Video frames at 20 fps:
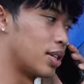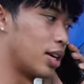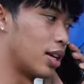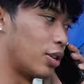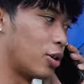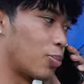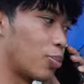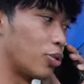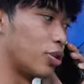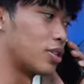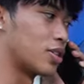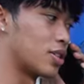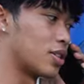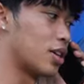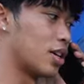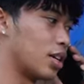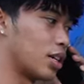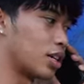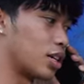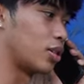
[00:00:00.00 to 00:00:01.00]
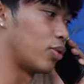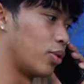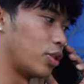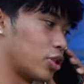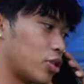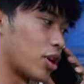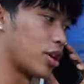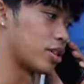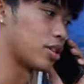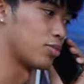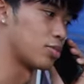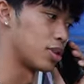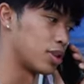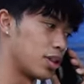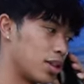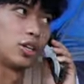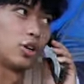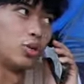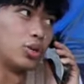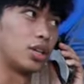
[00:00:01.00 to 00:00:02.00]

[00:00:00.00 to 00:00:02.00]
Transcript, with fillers: Yeah, they're pretty sick. You want to try some tonight?